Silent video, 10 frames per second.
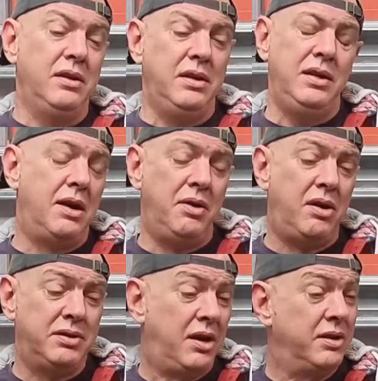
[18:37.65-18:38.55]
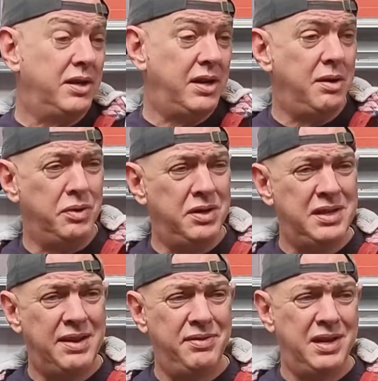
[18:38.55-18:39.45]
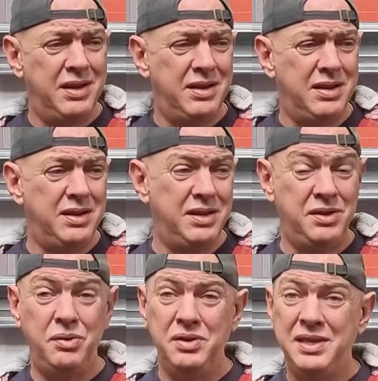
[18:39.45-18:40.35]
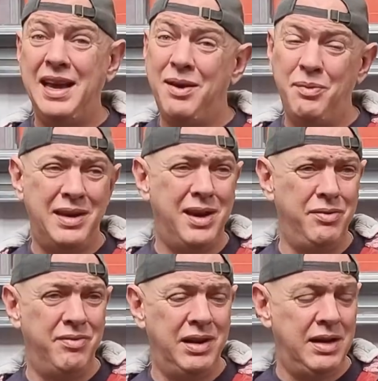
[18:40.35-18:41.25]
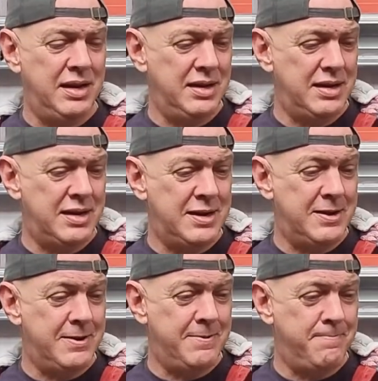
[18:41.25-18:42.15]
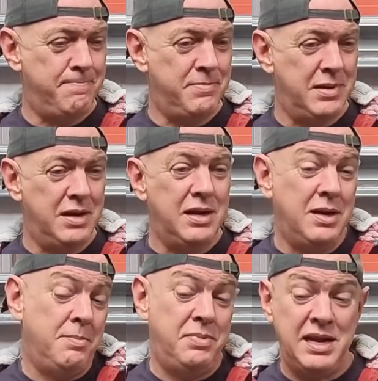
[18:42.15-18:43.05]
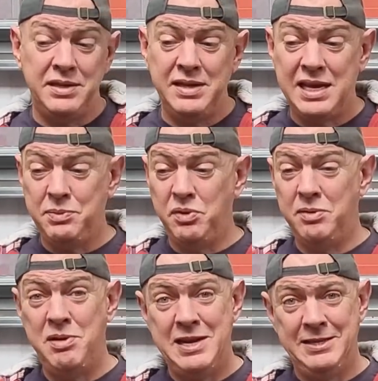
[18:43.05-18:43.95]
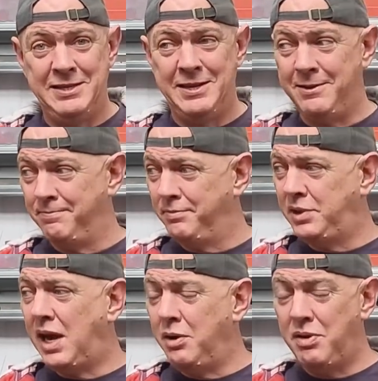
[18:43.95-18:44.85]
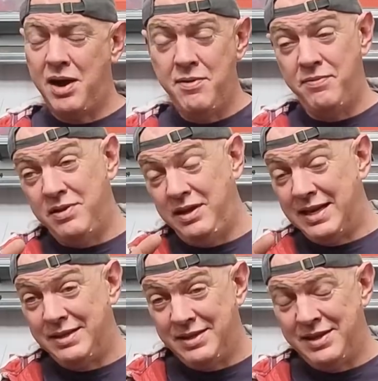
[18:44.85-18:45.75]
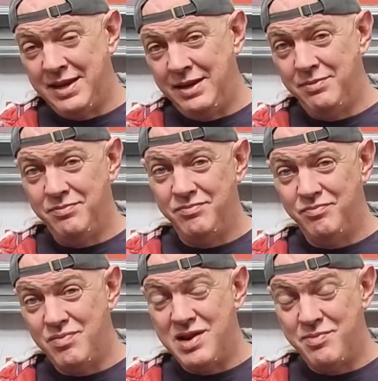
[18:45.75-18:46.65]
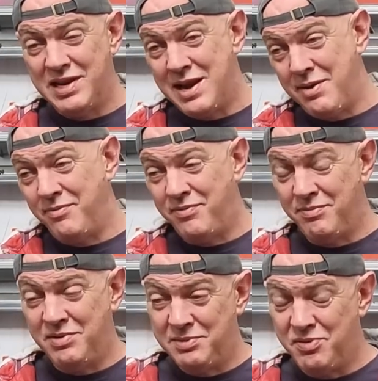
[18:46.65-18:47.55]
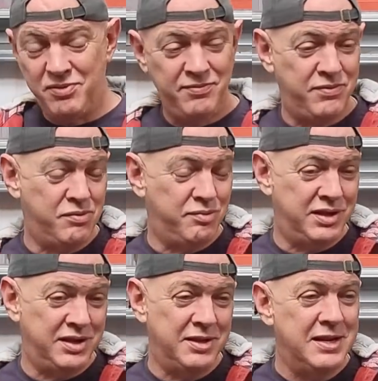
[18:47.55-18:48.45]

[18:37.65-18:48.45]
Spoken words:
You know, I don't know, we just have to sort of see how we go really. But that's what the plans are. So hopefully you get to see where we're going from this point forwards,